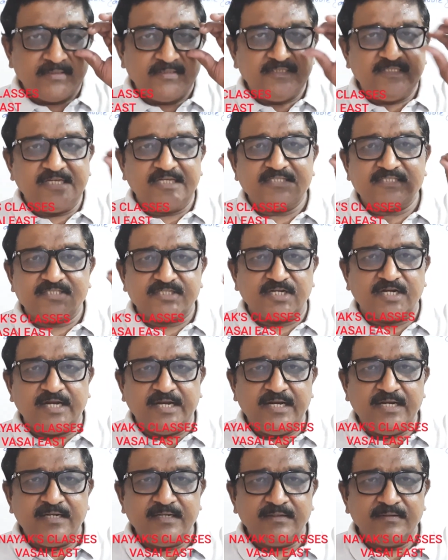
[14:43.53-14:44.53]
Just
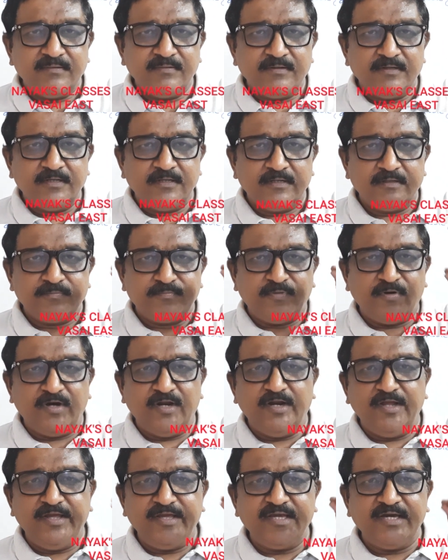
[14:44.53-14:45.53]
write
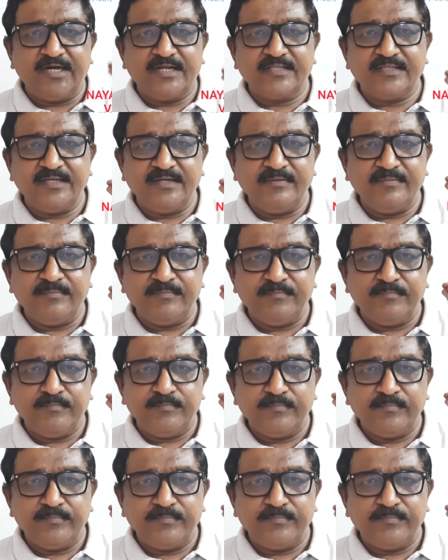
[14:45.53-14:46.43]
following are the